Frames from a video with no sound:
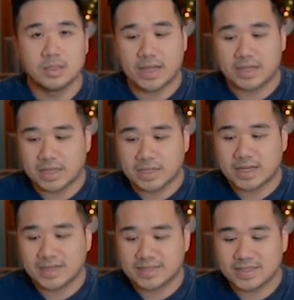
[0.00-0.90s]
And then
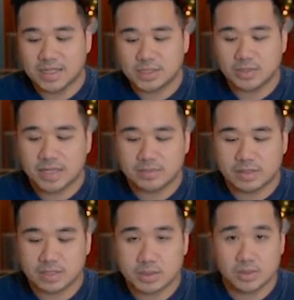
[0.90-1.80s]
next thing I do like
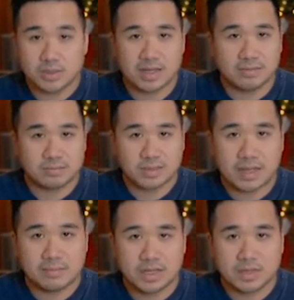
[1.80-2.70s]
about this phone that
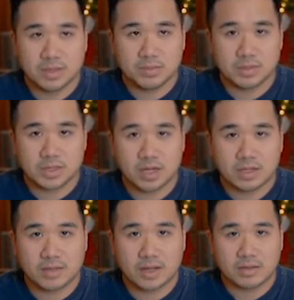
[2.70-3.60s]
not many people talk
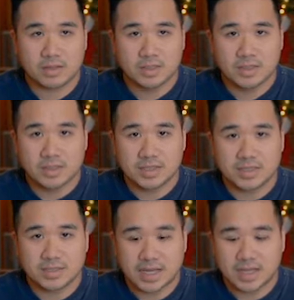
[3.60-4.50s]
about
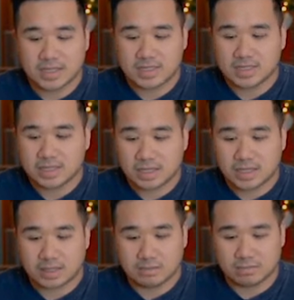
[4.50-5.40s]
is that it's just
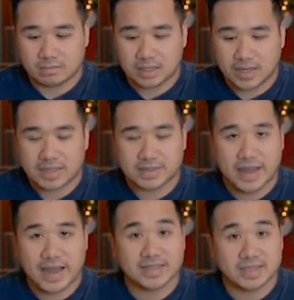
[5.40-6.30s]
it has
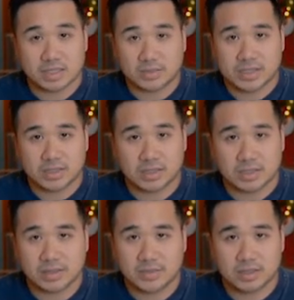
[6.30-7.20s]
excellent
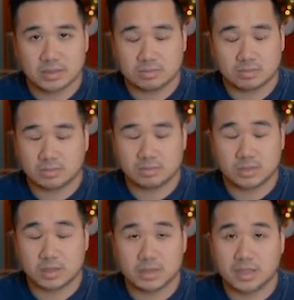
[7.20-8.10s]
speakers. I mean,
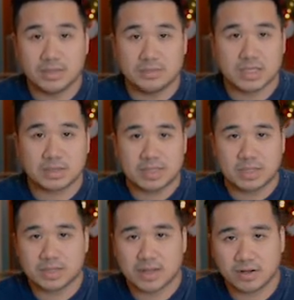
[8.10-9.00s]
some of the best
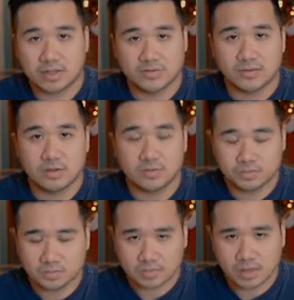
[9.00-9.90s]
speakers I've heard in a phone.